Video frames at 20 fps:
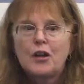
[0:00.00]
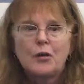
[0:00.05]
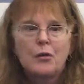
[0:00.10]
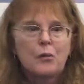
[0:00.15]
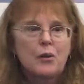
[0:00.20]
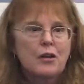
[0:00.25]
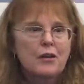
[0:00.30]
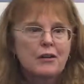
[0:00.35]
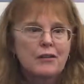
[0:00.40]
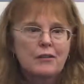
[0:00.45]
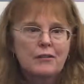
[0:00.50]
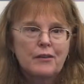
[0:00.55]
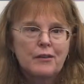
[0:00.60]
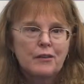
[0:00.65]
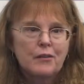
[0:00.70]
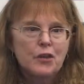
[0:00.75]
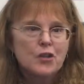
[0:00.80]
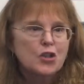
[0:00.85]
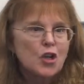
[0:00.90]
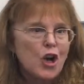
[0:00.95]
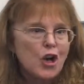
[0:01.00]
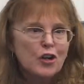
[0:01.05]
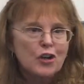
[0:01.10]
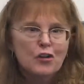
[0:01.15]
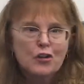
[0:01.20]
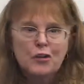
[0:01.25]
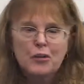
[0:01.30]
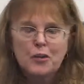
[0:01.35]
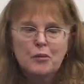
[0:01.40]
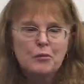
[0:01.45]
we're the
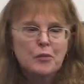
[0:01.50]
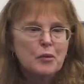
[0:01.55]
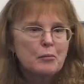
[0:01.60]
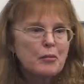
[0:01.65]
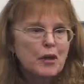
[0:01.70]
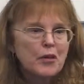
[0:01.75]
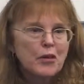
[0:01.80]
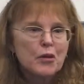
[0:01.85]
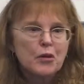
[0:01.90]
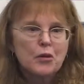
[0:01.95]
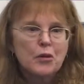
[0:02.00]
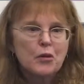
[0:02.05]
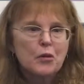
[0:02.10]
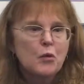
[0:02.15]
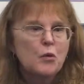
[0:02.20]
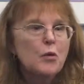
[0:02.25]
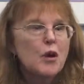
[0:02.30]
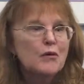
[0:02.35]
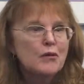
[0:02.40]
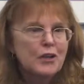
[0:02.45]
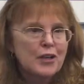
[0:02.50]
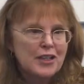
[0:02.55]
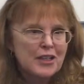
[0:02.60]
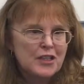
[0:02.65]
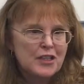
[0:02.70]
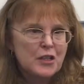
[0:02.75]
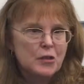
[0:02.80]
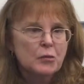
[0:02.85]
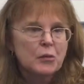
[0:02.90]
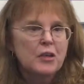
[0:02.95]
daughter or the mother or whoever it
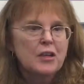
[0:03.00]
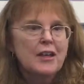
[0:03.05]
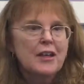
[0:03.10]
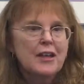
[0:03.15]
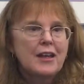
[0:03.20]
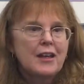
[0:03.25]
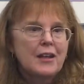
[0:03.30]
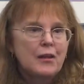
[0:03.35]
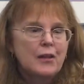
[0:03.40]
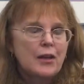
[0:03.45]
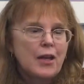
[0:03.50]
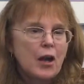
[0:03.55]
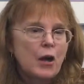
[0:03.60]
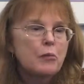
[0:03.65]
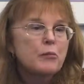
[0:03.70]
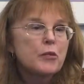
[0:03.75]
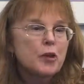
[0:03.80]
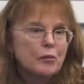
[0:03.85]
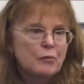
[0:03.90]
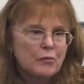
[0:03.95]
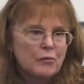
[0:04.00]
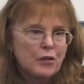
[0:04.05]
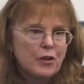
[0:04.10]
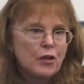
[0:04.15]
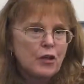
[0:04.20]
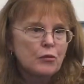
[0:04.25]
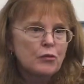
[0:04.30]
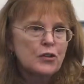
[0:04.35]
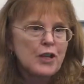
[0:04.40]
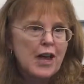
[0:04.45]
is that would help them
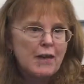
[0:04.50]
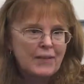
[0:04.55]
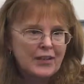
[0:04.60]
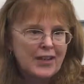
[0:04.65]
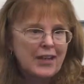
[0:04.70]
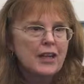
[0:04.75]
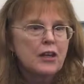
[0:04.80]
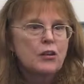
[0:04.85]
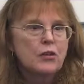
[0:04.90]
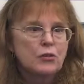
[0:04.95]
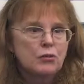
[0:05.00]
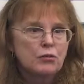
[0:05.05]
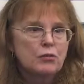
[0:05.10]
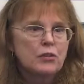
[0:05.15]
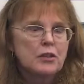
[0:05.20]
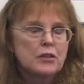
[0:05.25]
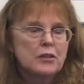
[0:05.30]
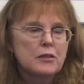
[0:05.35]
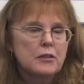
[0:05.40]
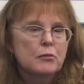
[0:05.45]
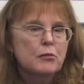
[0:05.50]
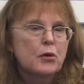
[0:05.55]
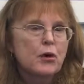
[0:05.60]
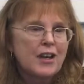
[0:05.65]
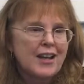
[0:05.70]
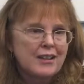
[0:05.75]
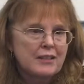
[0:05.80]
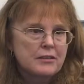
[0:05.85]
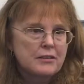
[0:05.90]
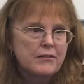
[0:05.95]
navigate through the
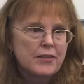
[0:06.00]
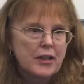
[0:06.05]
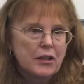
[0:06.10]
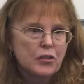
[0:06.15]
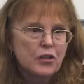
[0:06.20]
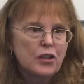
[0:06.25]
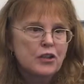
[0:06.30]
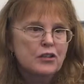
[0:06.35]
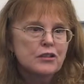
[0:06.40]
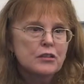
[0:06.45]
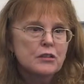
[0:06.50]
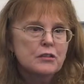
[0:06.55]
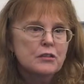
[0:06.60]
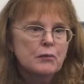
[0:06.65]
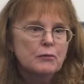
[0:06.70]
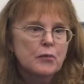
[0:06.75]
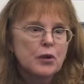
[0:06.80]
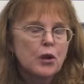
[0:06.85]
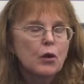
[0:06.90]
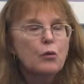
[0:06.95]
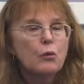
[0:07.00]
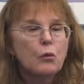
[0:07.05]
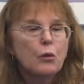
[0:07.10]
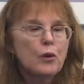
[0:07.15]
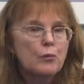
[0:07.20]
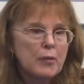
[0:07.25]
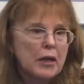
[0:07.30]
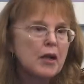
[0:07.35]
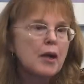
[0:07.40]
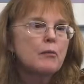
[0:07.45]
morass of the healthcare system.
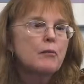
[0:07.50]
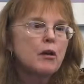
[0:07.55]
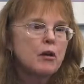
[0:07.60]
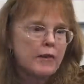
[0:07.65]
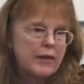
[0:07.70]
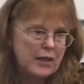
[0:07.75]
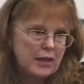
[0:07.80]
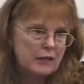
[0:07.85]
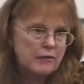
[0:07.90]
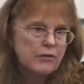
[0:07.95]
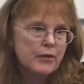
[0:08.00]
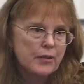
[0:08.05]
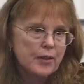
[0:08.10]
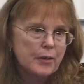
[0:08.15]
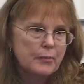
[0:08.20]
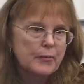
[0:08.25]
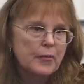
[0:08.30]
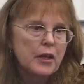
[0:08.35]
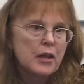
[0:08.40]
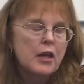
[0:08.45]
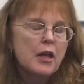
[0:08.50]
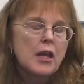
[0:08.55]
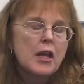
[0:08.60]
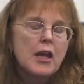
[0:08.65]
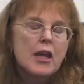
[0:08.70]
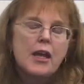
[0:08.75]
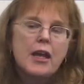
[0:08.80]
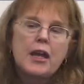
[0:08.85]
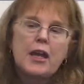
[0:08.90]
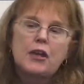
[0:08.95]
We become all that for them.
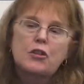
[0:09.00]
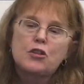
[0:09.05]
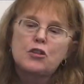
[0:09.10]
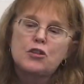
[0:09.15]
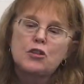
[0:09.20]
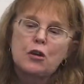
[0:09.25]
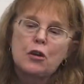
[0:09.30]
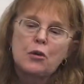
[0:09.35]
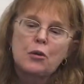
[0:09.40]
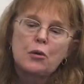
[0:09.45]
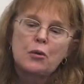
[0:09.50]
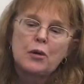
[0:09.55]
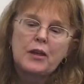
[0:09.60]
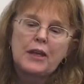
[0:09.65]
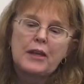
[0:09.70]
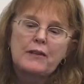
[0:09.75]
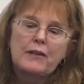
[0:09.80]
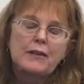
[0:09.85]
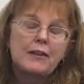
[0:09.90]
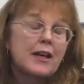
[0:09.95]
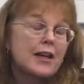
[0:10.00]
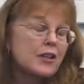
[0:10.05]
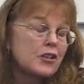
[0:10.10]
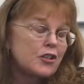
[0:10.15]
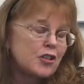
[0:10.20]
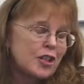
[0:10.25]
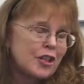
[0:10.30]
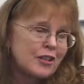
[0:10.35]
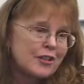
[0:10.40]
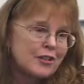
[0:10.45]
And so in the
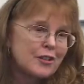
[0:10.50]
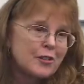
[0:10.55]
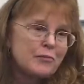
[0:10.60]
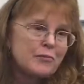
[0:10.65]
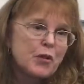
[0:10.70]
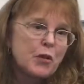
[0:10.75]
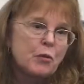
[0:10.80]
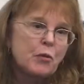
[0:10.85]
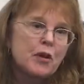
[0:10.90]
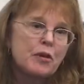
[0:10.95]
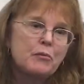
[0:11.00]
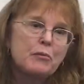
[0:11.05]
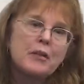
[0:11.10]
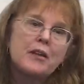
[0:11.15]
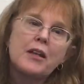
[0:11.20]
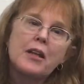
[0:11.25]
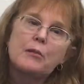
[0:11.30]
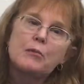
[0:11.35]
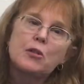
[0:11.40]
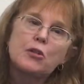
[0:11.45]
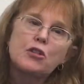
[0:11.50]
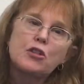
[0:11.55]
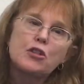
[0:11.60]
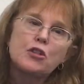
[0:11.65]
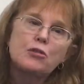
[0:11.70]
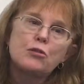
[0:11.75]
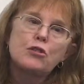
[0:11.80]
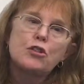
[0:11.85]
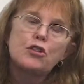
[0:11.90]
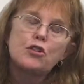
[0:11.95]
last year, we've been able
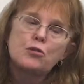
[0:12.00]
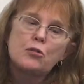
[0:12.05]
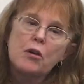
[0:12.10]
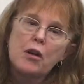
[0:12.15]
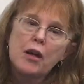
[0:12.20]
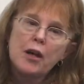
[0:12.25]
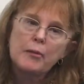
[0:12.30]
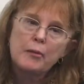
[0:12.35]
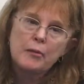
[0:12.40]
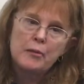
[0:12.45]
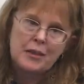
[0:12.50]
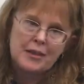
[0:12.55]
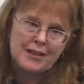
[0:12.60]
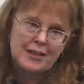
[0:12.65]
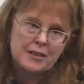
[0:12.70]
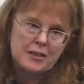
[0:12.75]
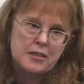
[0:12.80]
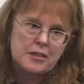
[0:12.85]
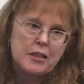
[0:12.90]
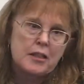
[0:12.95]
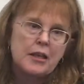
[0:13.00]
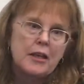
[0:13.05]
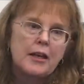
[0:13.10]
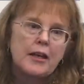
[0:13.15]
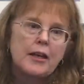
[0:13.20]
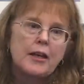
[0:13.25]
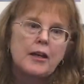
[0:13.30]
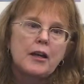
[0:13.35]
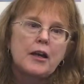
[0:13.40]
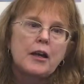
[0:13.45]
to describe this,
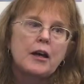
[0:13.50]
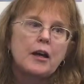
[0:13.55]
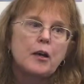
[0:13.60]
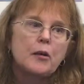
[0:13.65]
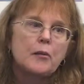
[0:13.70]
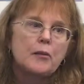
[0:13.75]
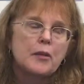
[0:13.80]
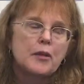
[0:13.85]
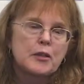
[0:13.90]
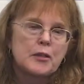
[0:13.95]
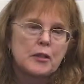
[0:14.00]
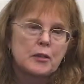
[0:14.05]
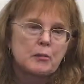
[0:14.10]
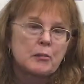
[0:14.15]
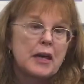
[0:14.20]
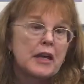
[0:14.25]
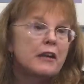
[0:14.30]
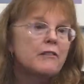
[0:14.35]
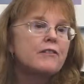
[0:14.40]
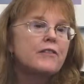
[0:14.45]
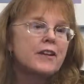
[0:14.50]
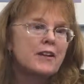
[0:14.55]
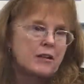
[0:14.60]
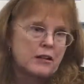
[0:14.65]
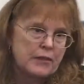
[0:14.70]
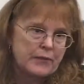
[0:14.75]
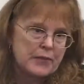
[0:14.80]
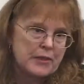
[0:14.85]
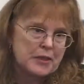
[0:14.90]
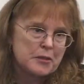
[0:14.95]
the benefit
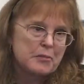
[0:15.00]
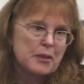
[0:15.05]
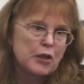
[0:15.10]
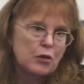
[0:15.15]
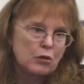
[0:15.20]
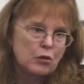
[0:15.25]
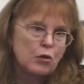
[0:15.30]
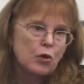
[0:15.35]
of this medical